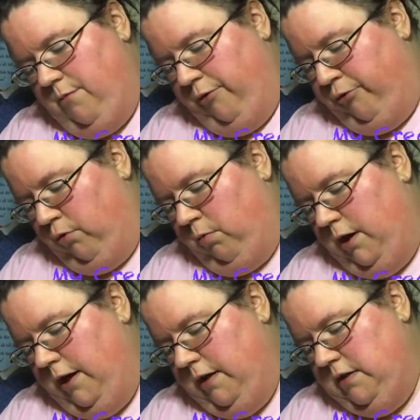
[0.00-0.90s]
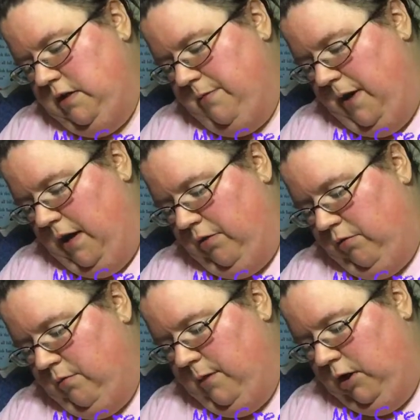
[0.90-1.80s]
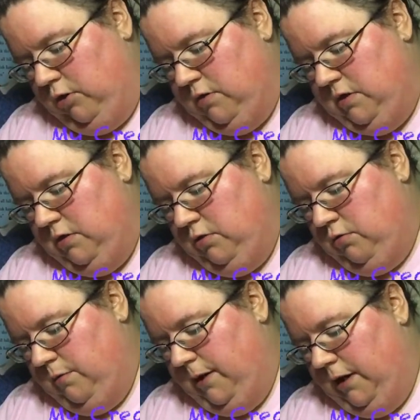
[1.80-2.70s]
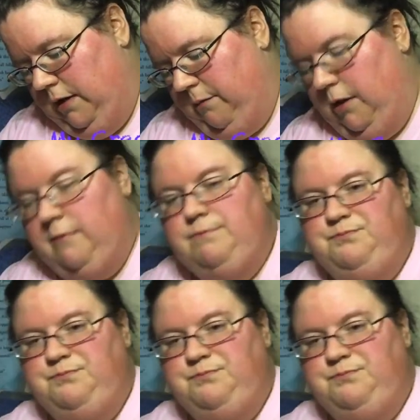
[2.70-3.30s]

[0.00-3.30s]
before running into the bathroom and closing the door behind me.